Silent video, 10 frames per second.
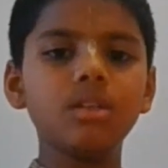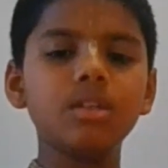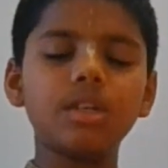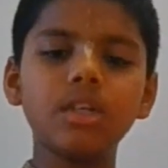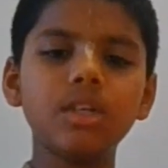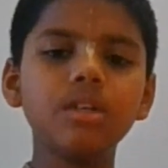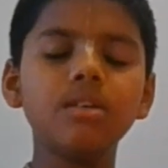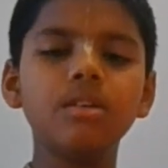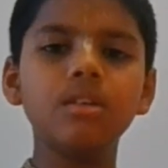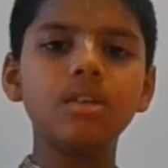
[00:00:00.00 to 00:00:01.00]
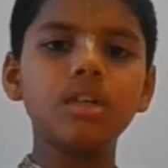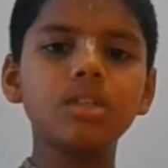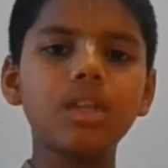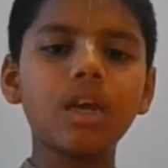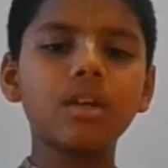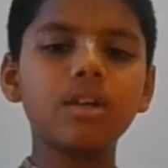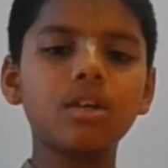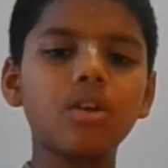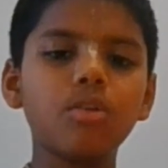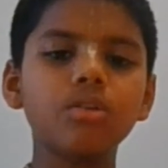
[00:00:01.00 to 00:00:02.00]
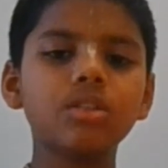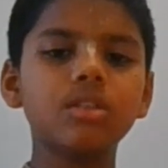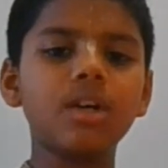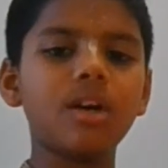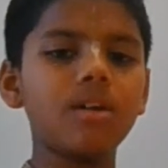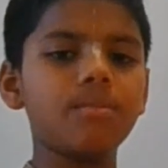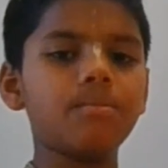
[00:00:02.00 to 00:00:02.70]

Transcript: the re is like a closed ta.